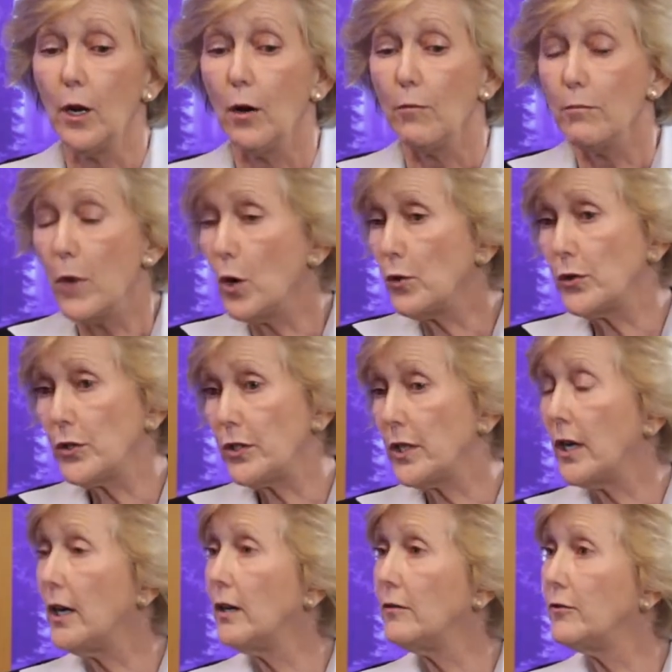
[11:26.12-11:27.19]
Most
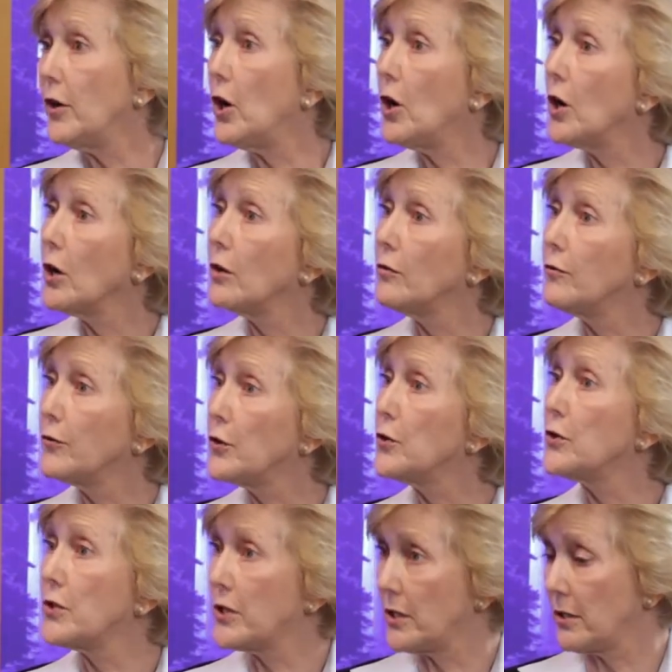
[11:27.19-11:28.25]
of our
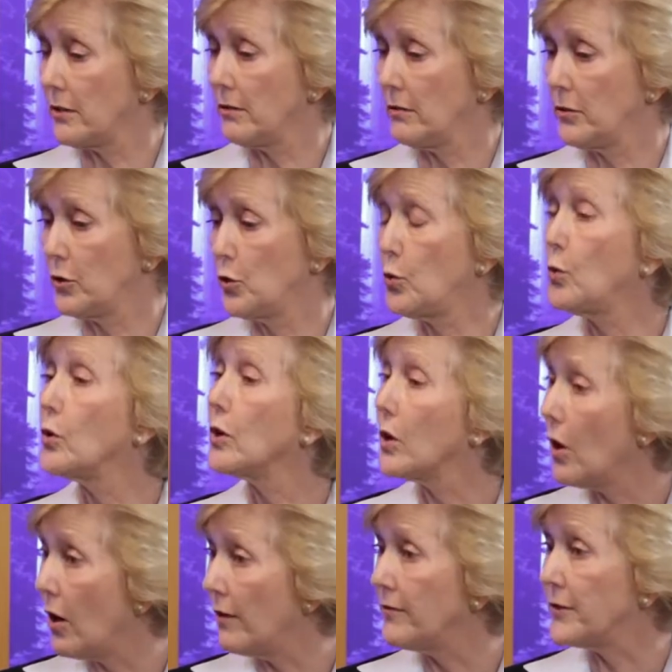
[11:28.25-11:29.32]
first tour
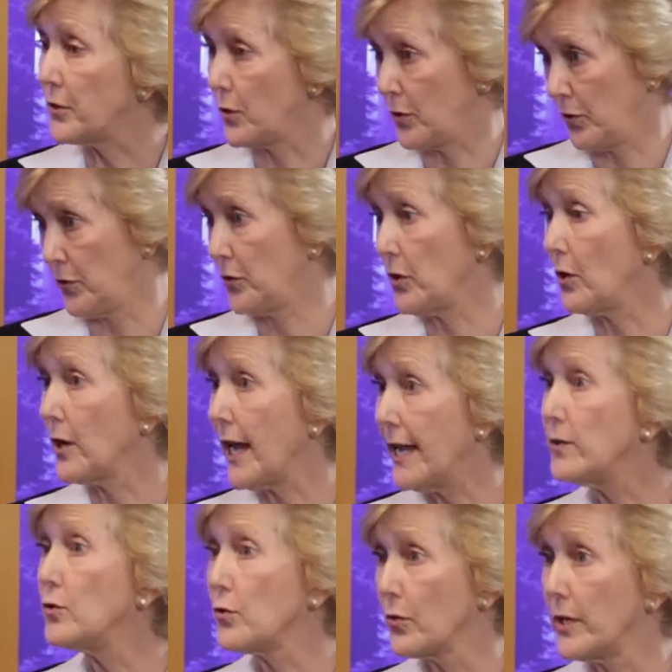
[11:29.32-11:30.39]
officers, our
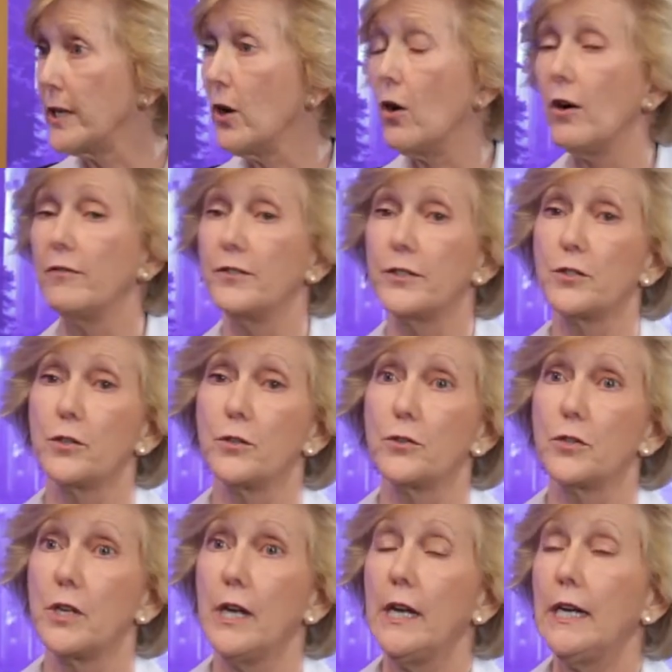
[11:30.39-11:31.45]
entry
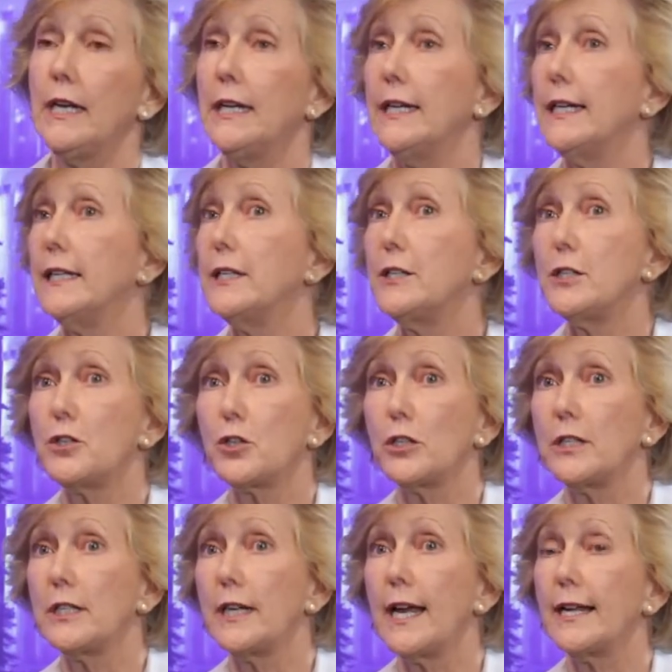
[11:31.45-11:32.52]
officers, in addition
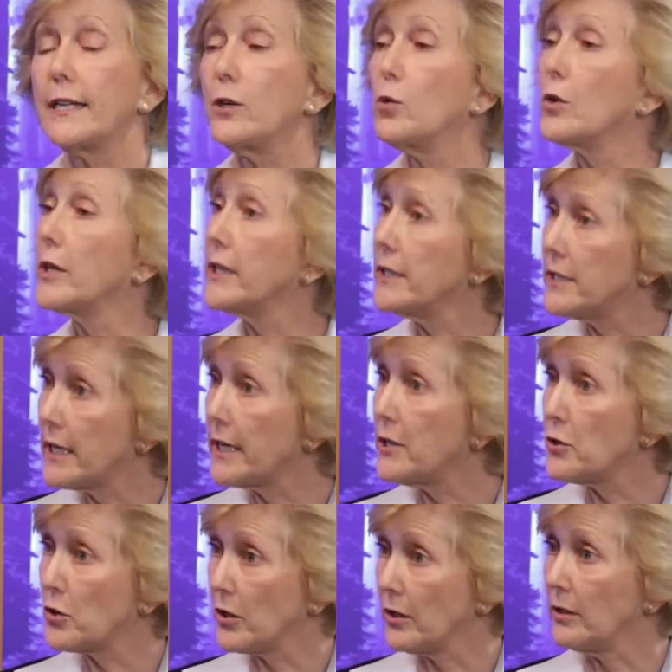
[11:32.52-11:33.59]
to getting
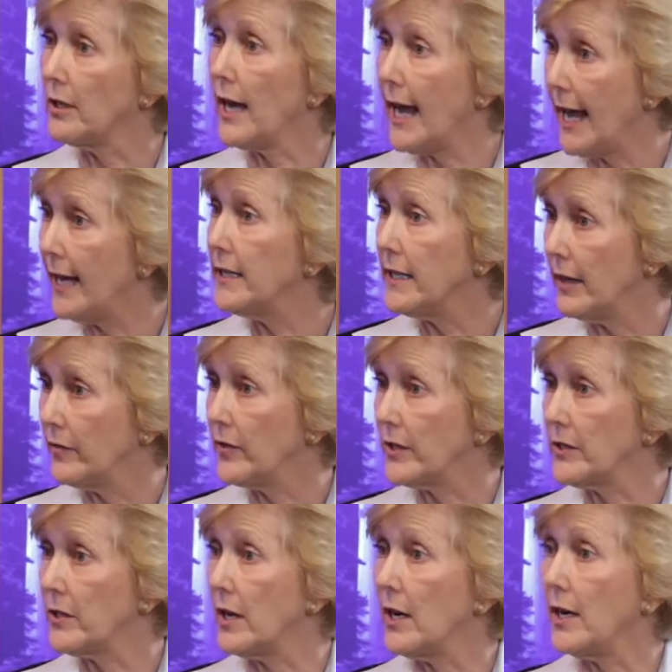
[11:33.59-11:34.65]
orientation at
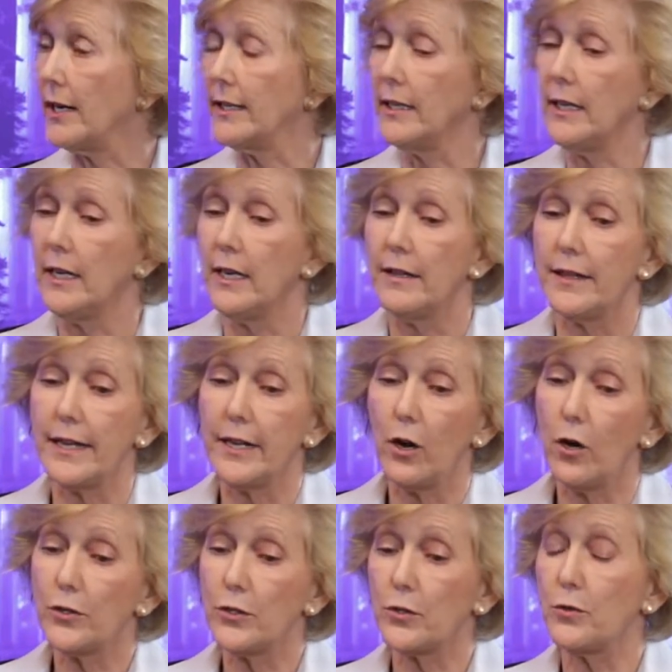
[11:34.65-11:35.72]
FSI, they
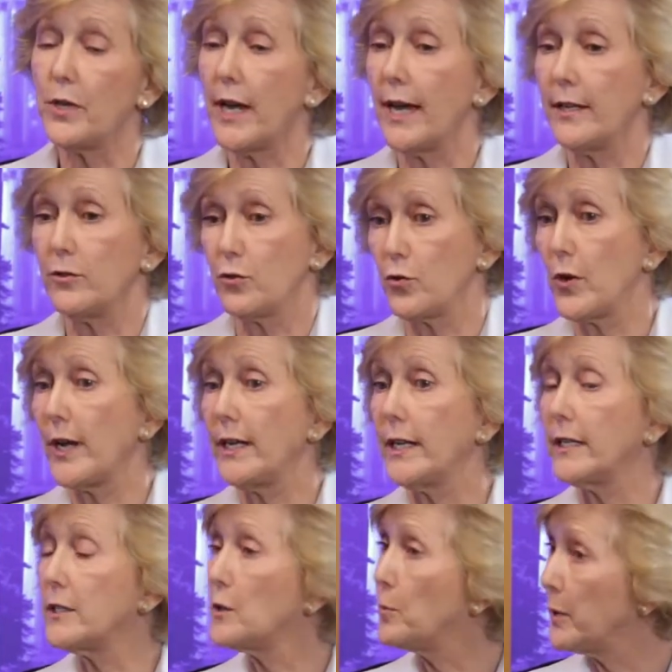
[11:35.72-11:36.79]
also get
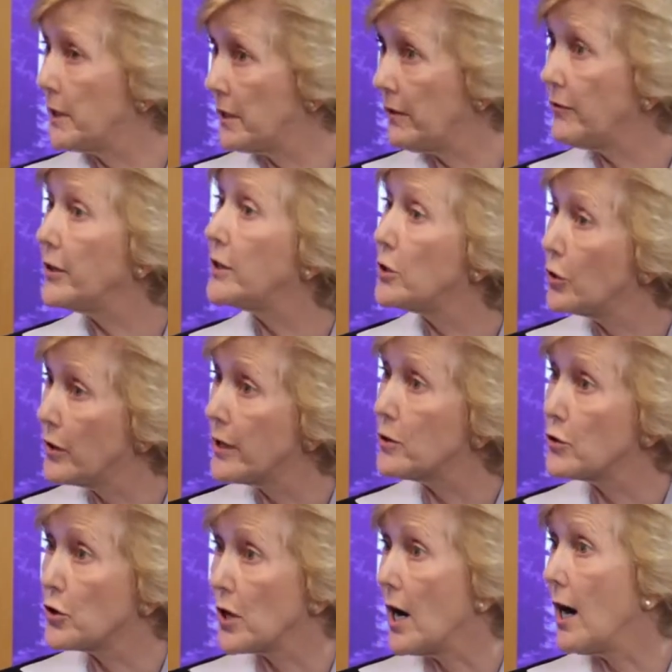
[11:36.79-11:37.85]
training specific to their
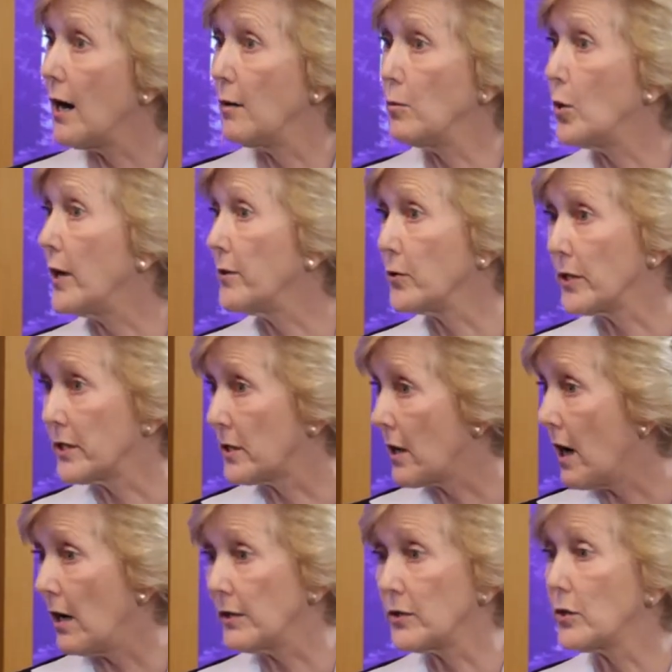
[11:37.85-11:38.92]
job, whether it's
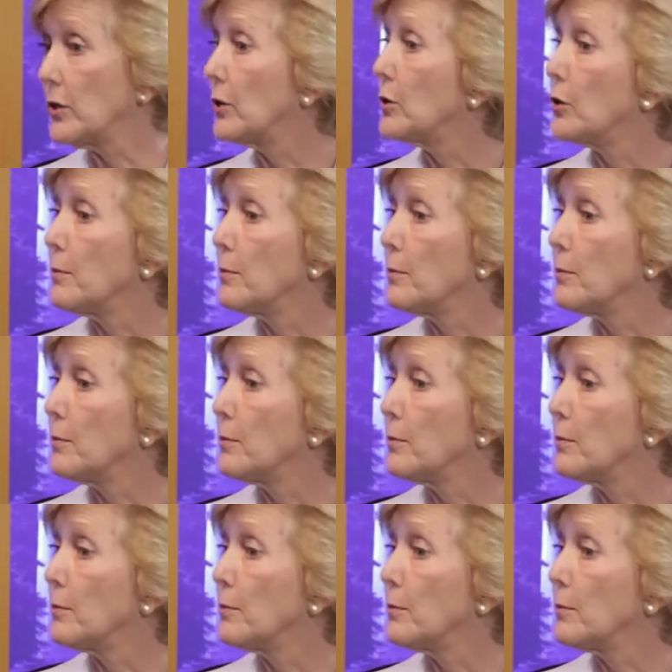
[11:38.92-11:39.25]
consular or